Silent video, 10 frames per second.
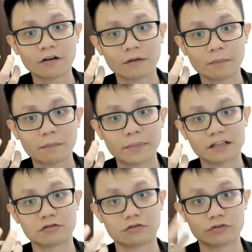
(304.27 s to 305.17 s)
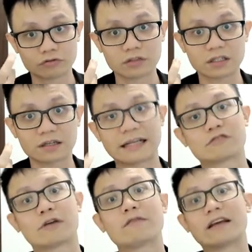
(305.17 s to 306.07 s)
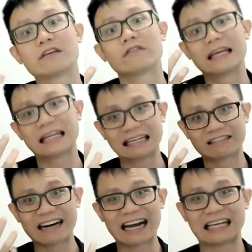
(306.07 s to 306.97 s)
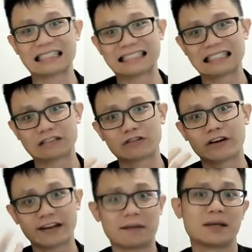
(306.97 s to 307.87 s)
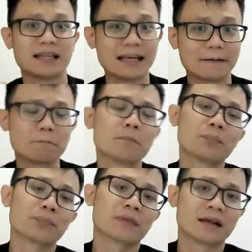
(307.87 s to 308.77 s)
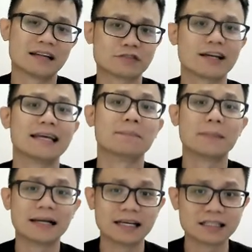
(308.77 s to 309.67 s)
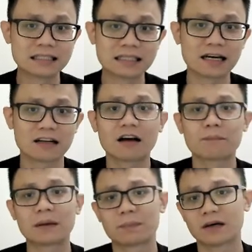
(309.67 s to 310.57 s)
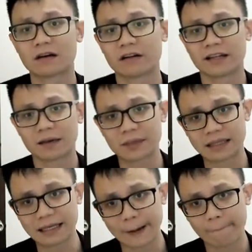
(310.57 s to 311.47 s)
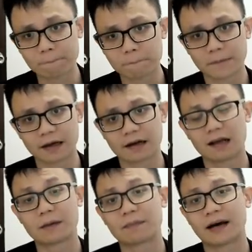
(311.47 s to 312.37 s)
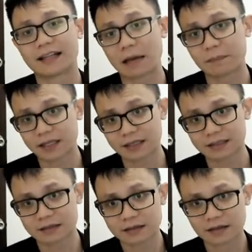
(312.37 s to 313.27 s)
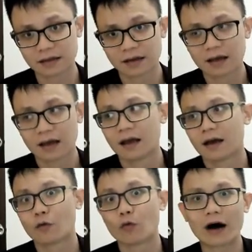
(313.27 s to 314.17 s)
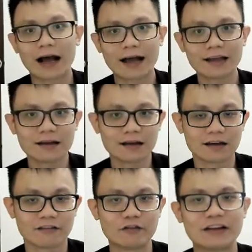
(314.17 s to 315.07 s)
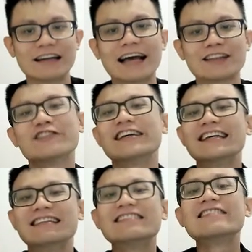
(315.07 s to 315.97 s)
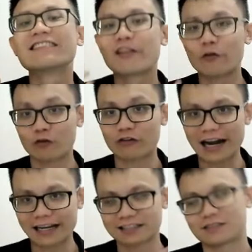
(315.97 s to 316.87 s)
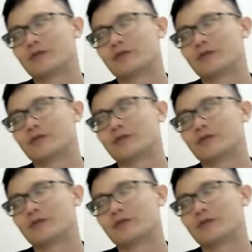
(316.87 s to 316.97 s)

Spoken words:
back to sugar. That's why when you eat rice, you got diabetic. That's why in Malaysia, a lot of people got diabetic. A lot of people are diabetes. Why? We like to eat rice. We